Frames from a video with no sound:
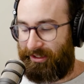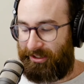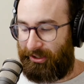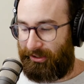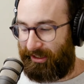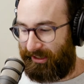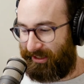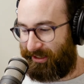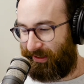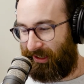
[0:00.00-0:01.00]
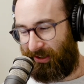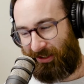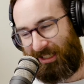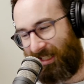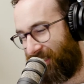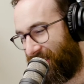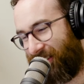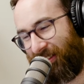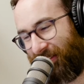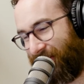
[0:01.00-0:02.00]
during this lockdown.
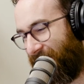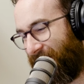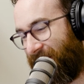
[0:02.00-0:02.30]
Oh, fuck.